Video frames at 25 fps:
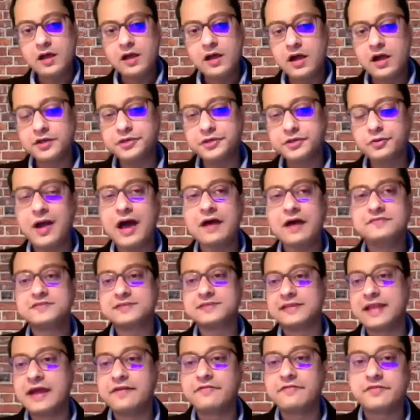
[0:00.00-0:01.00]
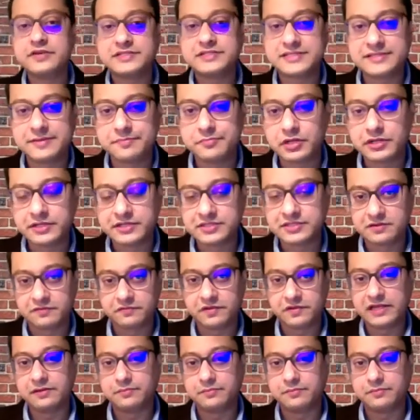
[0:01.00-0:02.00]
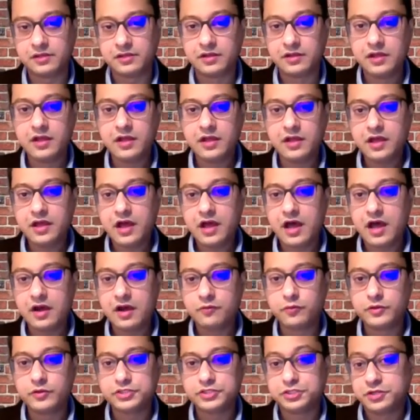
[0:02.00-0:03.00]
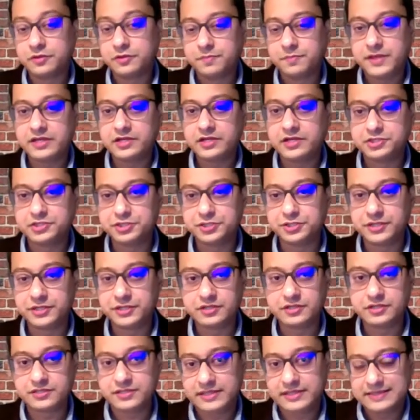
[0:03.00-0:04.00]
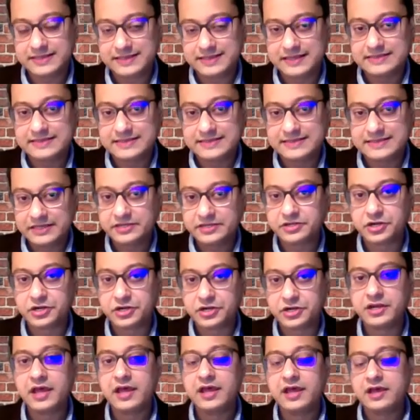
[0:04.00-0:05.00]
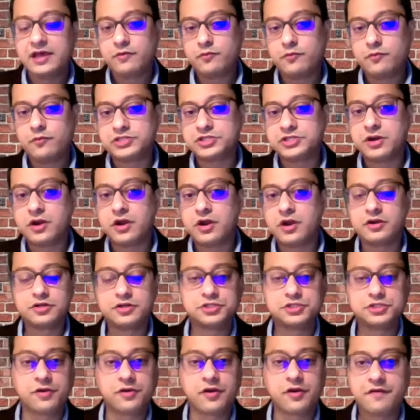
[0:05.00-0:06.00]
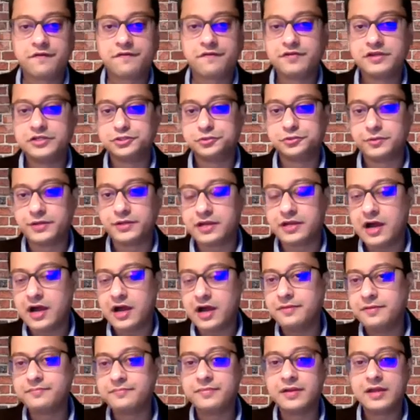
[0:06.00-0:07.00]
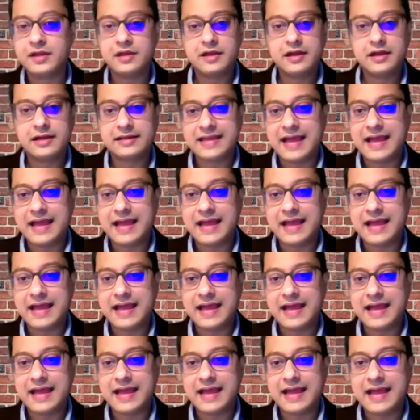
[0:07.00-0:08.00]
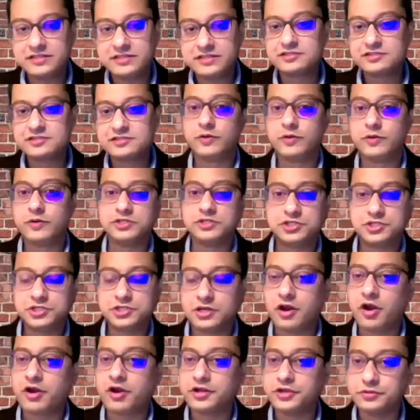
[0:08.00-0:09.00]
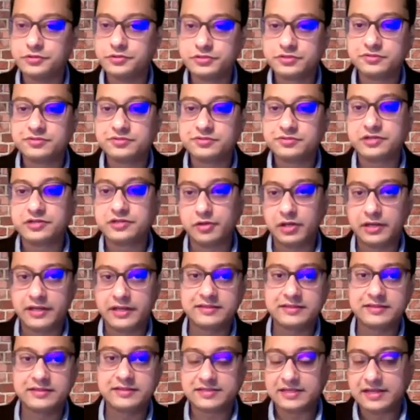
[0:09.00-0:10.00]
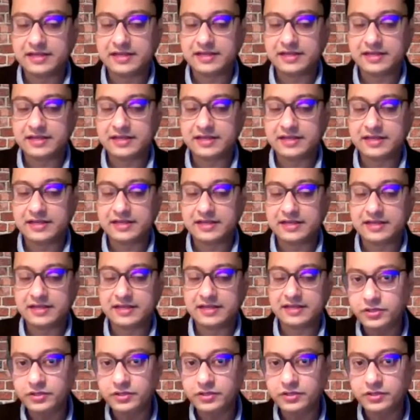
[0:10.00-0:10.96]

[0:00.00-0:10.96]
you have salivary stimulants available, which should be considered, which are sugar-free chewing gum, candies and mints, which are used to stimulate the salivary output.